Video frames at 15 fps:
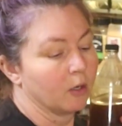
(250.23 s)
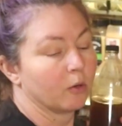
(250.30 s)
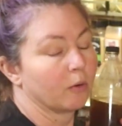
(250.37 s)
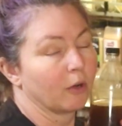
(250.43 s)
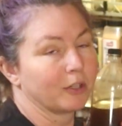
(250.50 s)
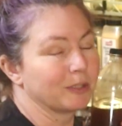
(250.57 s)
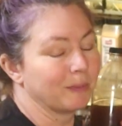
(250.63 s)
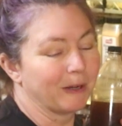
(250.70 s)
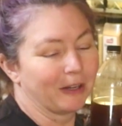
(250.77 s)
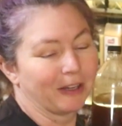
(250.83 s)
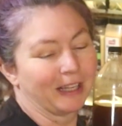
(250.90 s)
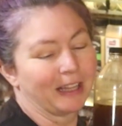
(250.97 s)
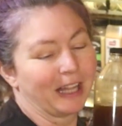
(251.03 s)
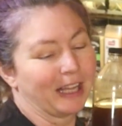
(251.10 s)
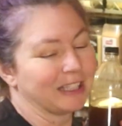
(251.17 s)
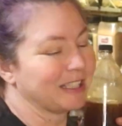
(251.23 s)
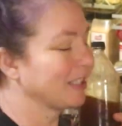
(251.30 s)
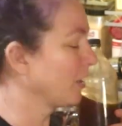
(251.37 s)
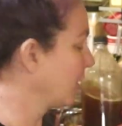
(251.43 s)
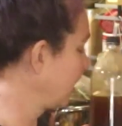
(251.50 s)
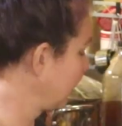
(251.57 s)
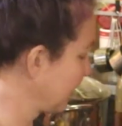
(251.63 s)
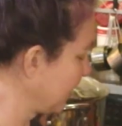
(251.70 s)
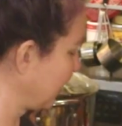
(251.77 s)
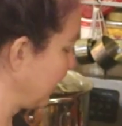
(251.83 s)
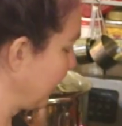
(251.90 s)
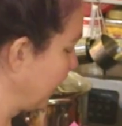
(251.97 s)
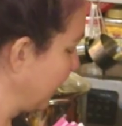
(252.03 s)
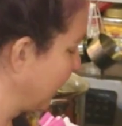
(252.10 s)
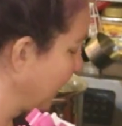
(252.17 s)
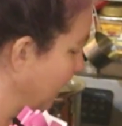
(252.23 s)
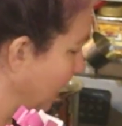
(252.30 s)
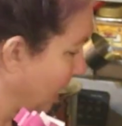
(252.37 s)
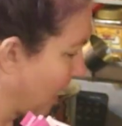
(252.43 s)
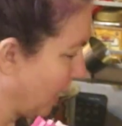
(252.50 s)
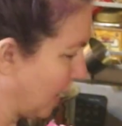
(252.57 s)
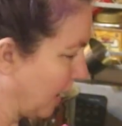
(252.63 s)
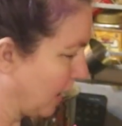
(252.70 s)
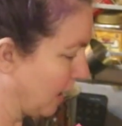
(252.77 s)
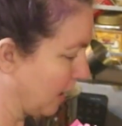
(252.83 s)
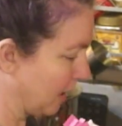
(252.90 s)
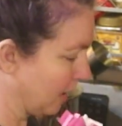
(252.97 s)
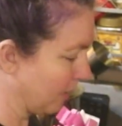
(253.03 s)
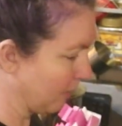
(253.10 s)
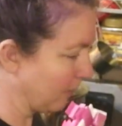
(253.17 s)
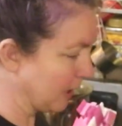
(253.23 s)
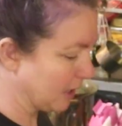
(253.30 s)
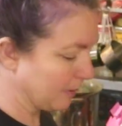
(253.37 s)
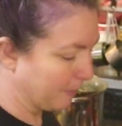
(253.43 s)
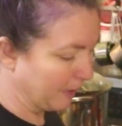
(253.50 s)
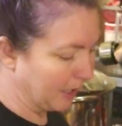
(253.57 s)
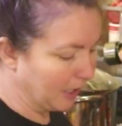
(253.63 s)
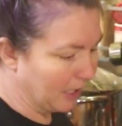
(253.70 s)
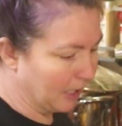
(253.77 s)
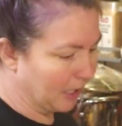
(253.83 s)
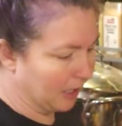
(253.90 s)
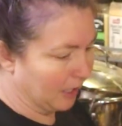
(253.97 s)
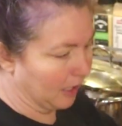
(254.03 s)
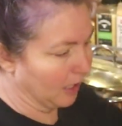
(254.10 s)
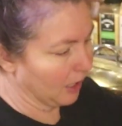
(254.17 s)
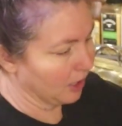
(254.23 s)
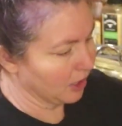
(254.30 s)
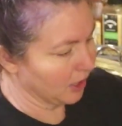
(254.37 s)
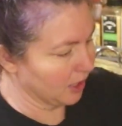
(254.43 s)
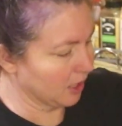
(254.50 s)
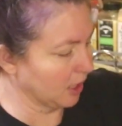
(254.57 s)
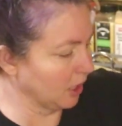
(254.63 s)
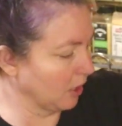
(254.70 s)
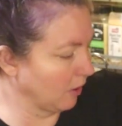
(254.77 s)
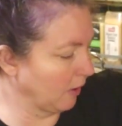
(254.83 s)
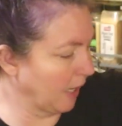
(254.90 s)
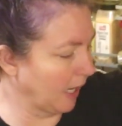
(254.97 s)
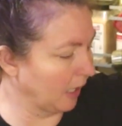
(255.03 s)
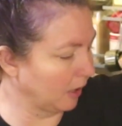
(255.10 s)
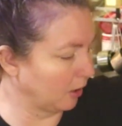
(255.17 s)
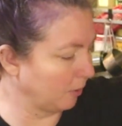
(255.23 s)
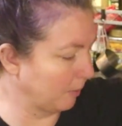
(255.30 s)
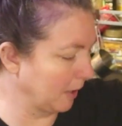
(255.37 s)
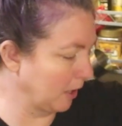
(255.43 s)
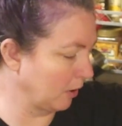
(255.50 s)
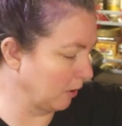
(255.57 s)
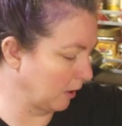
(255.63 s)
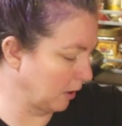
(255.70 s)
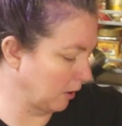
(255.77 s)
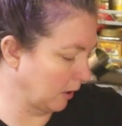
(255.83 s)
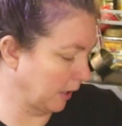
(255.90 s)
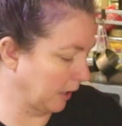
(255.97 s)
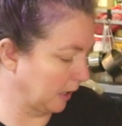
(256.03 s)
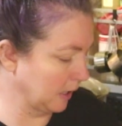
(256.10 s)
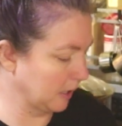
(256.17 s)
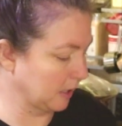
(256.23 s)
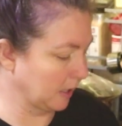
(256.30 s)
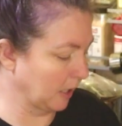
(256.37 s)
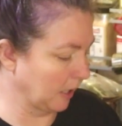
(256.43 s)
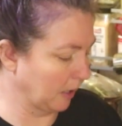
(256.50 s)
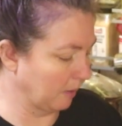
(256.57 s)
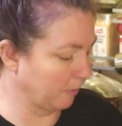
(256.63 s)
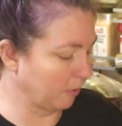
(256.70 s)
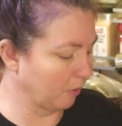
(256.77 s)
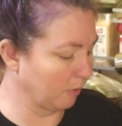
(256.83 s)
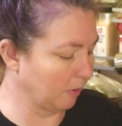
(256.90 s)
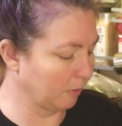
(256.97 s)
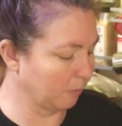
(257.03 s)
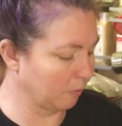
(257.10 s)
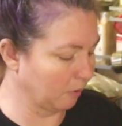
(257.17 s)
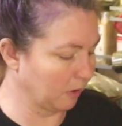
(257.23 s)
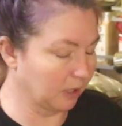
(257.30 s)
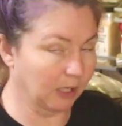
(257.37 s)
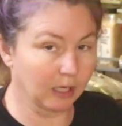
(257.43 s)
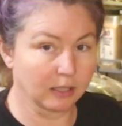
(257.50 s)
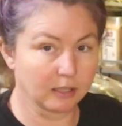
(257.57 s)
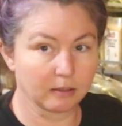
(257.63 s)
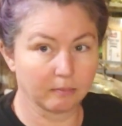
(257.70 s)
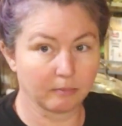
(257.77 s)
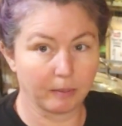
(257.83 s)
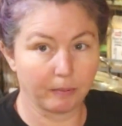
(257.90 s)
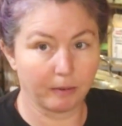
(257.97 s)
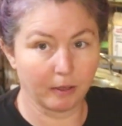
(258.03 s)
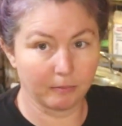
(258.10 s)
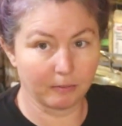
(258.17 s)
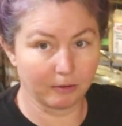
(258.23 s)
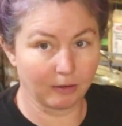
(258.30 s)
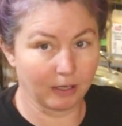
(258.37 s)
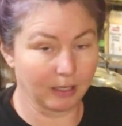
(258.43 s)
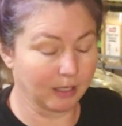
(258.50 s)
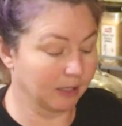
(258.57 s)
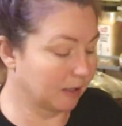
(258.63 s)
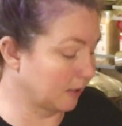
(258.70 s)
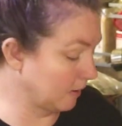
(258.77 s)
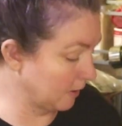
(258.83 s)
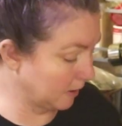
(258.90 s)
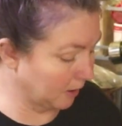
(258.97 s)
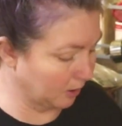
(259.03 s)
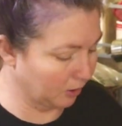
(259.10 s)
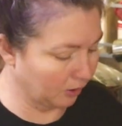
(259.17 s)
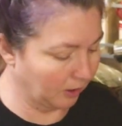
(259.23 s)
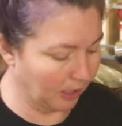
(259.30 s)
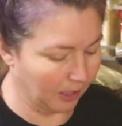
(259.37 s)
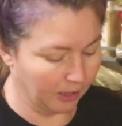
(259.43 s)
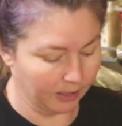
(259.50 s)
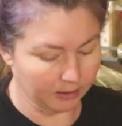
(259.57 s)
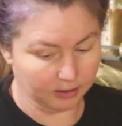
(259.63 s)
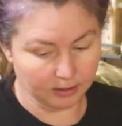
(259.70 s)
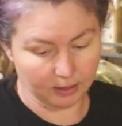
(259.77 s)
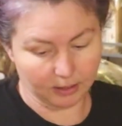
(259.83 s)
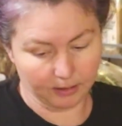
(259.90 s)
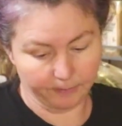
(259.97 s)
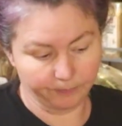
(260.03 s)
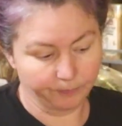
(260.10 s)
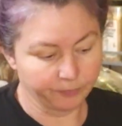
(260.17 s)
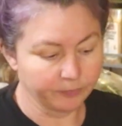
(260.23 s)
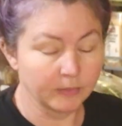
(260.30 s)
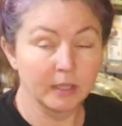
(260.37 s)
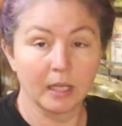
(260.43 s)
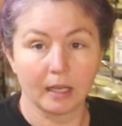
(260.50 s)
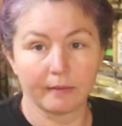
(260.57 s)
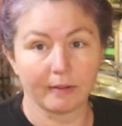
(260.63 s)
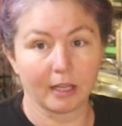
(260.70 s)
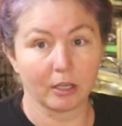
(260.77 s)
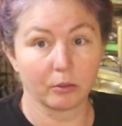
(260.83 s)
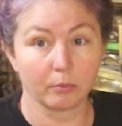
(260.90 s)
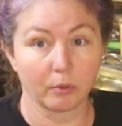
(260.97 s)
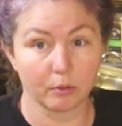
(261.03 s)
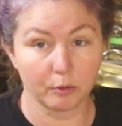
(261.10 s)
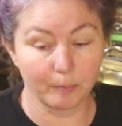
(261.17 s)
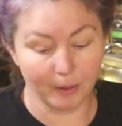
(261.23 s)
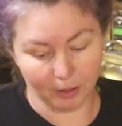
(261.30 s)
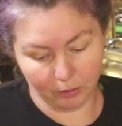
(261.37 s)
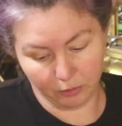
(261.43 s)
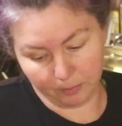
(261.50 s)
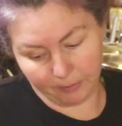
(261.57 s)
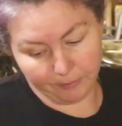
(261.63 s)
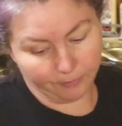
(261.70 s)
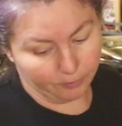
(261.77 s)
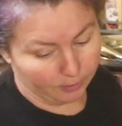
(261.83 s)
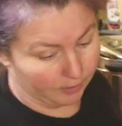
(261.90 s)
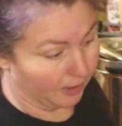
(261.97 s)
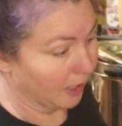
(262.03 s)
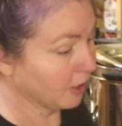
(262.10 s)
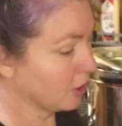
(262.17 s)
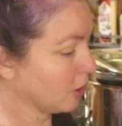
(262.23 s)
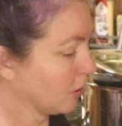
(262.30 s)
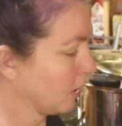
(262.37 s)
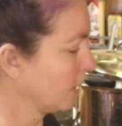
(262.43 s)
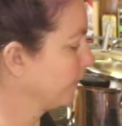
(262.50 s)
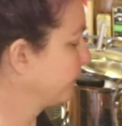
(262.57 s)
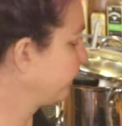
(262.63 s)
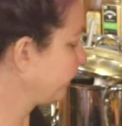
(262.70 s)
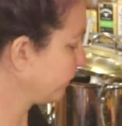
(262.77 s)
rosemary gladstars uh, recipe and then i just you know add a little bit here and there like this time i'm going to add some of my pomegranates didn't do that last time i've added rose petals before that's good